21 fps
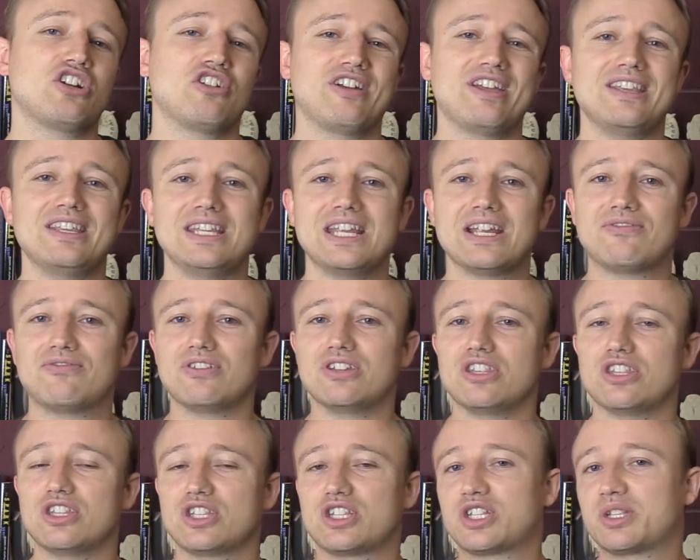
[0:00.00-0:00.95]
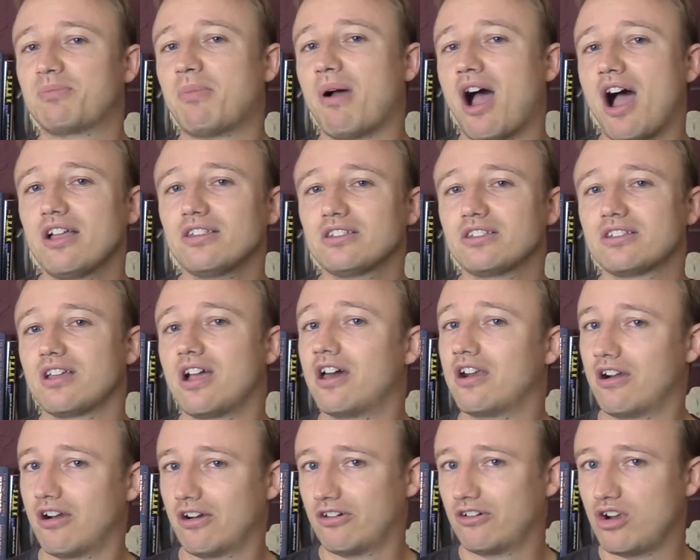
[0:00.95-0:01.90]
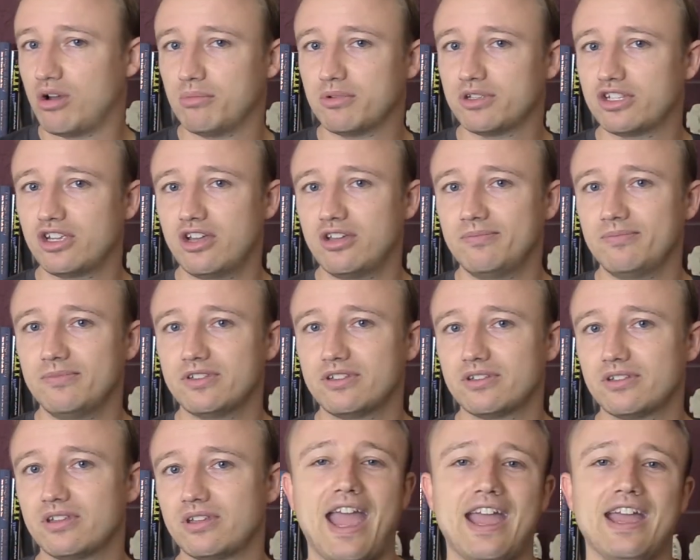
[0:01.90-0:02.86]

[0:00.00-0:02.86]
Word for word: are in different spots on our chromosomes.